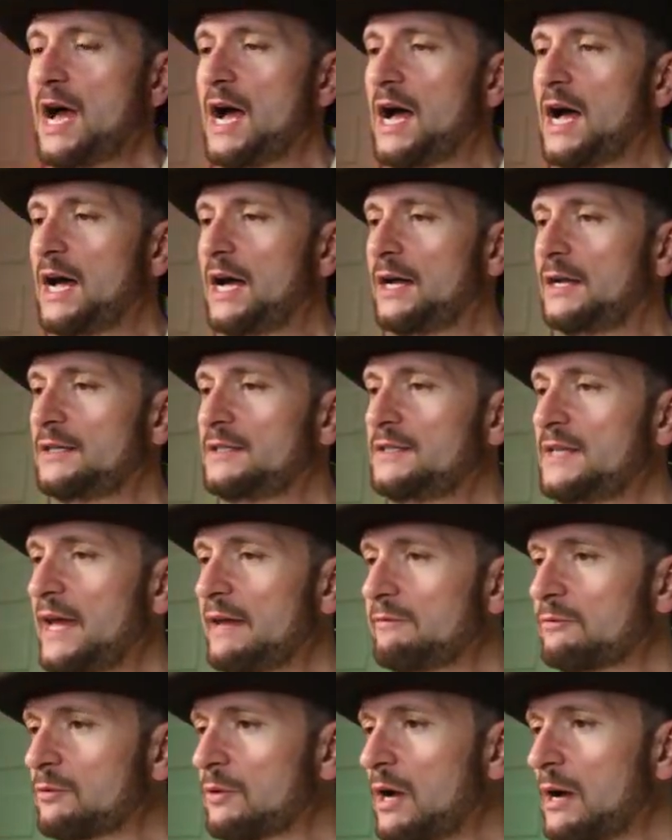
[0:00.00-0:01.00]

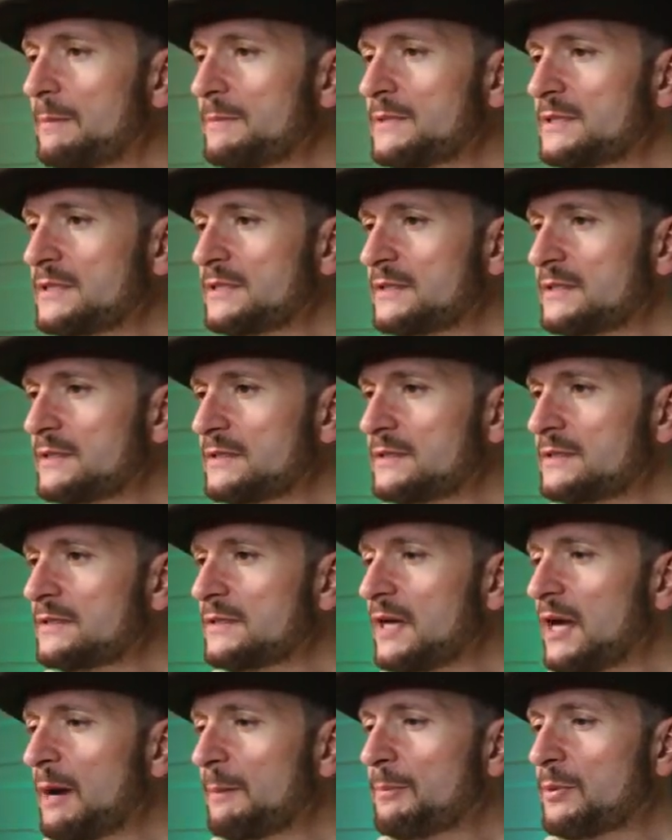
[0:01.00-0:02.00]
David
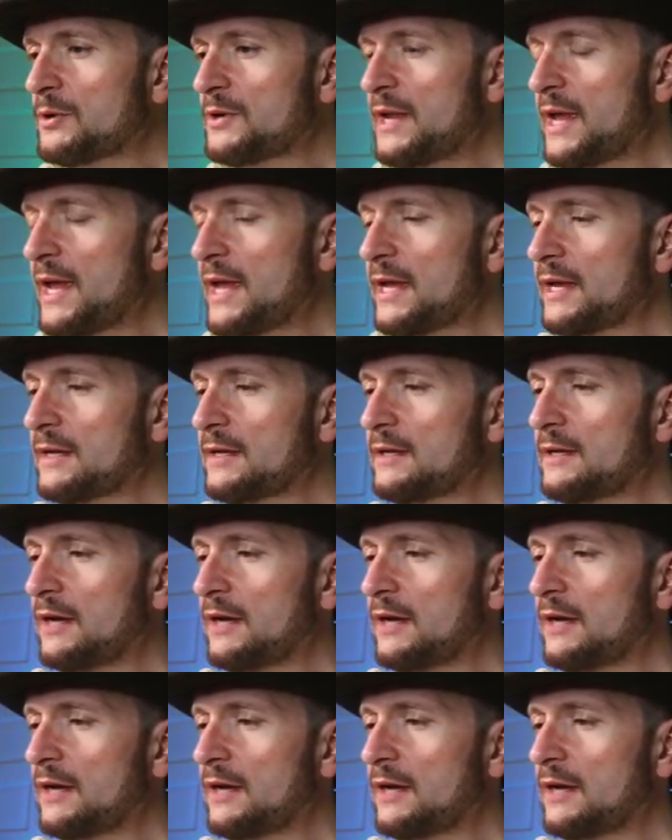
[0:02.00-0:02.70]
Robinson Upper Deck